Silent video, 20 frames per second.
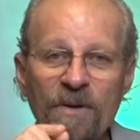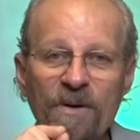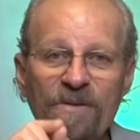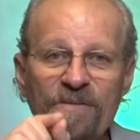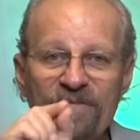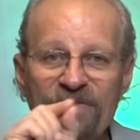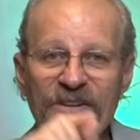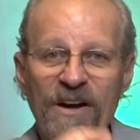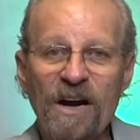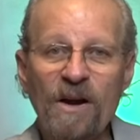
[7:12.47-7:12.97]

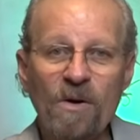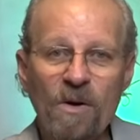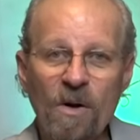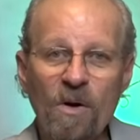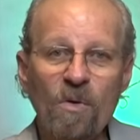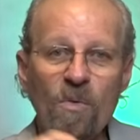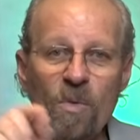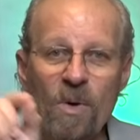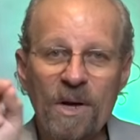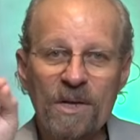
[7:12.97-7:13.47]
Pharaoh
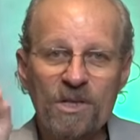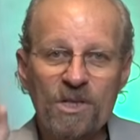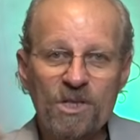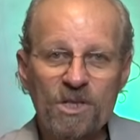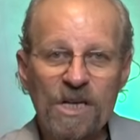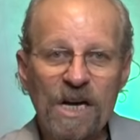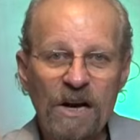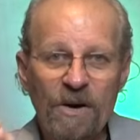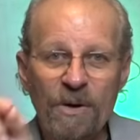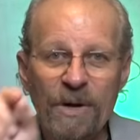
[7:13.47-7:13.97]
wants
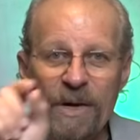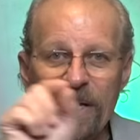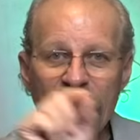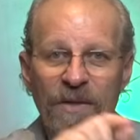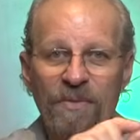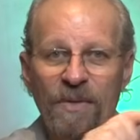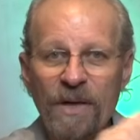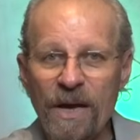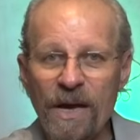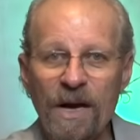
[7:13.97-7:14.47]
Sarah
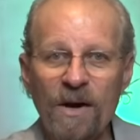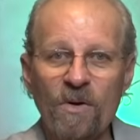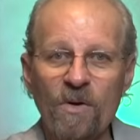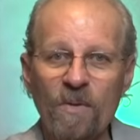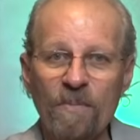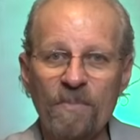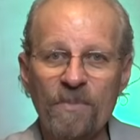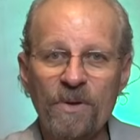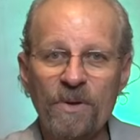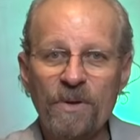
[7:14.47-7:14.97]
in the
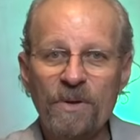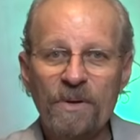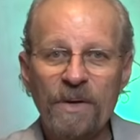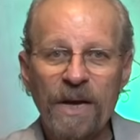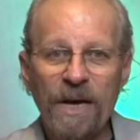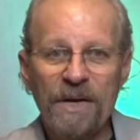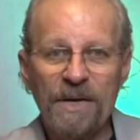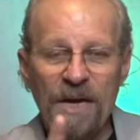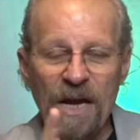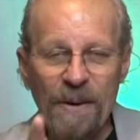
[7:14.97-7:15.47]
harem.
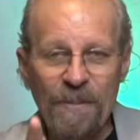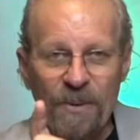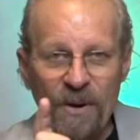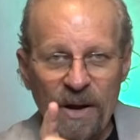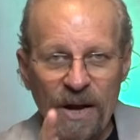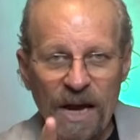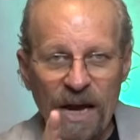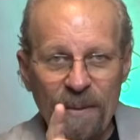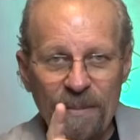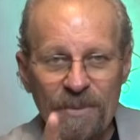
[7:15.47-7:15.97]
And
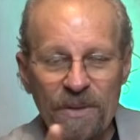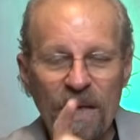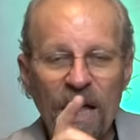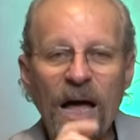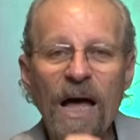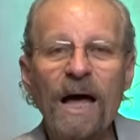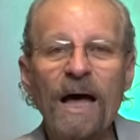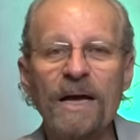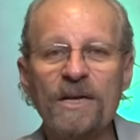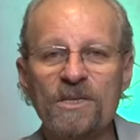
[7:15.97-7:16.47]
Abraham
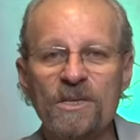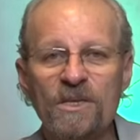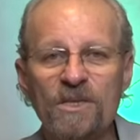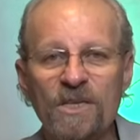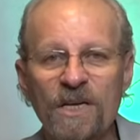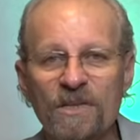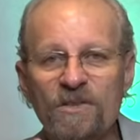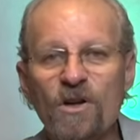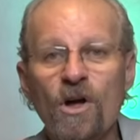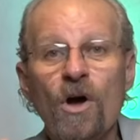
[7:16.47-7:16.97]
lies and
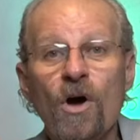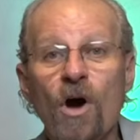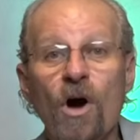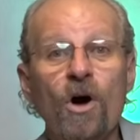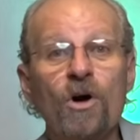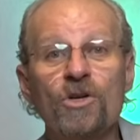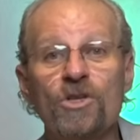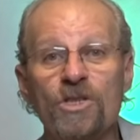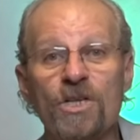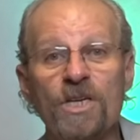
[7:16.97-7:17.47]
says,
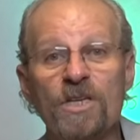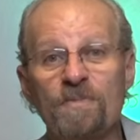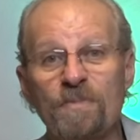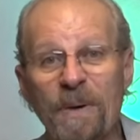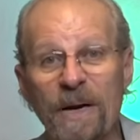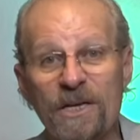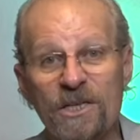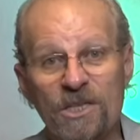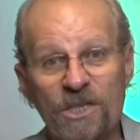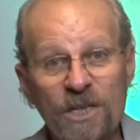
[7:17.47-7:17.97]
oh, she's
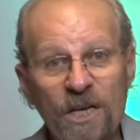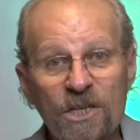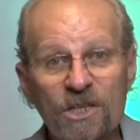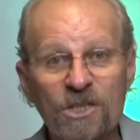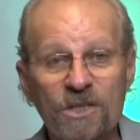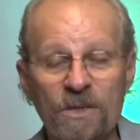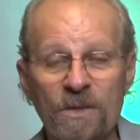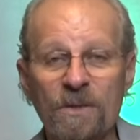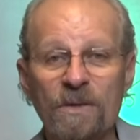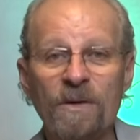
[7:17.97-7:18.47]
my
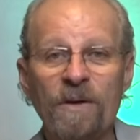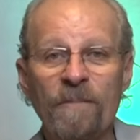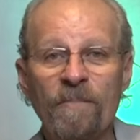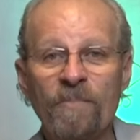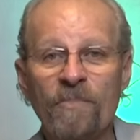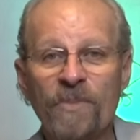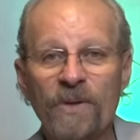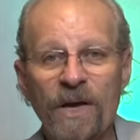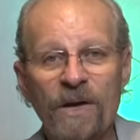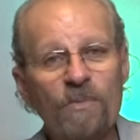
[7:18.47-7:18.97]
sister.
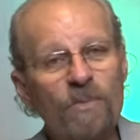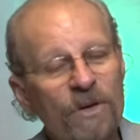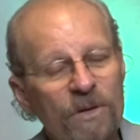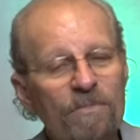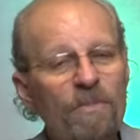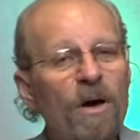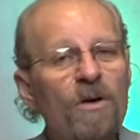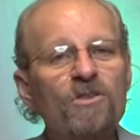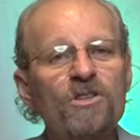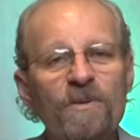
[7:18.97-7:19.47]
And we,
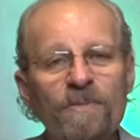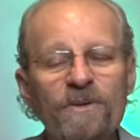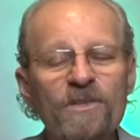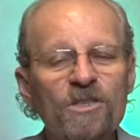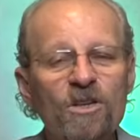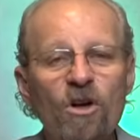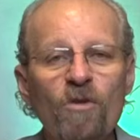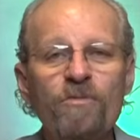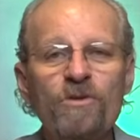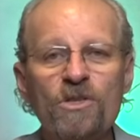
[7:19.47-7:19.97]
most of us,
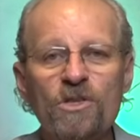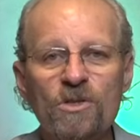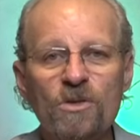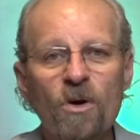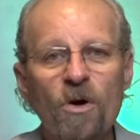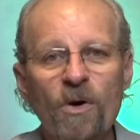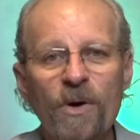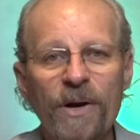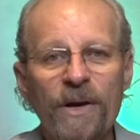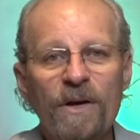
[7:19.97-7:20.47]
know the
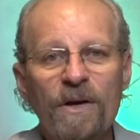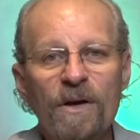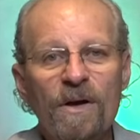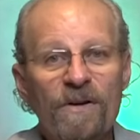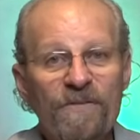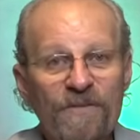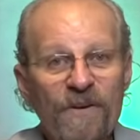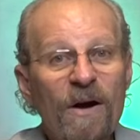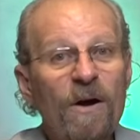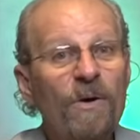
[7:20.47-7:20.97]
story.
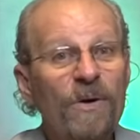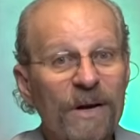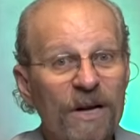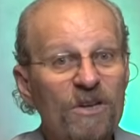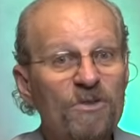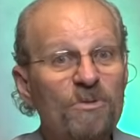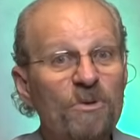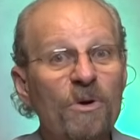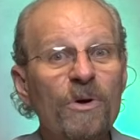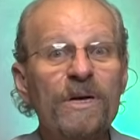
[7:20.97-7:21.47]
Pharaoh
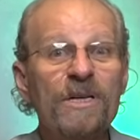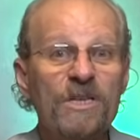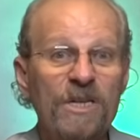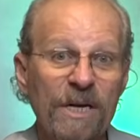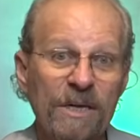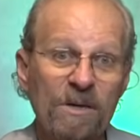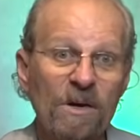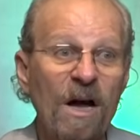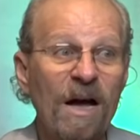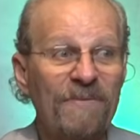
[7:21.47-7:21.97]
gets really
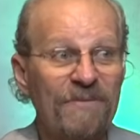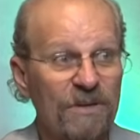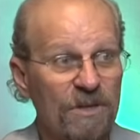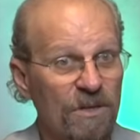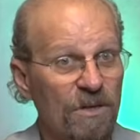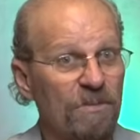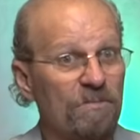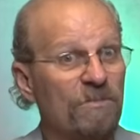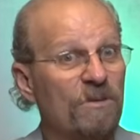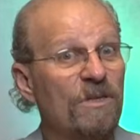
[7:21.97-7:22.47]
ticked off
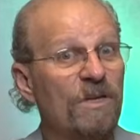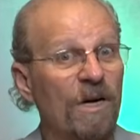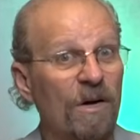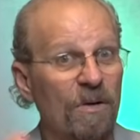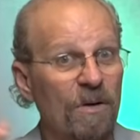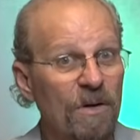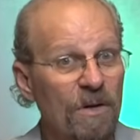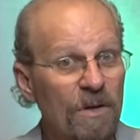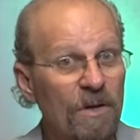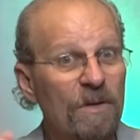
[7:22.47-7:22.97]
because, you
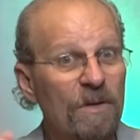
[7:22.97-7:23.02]
know,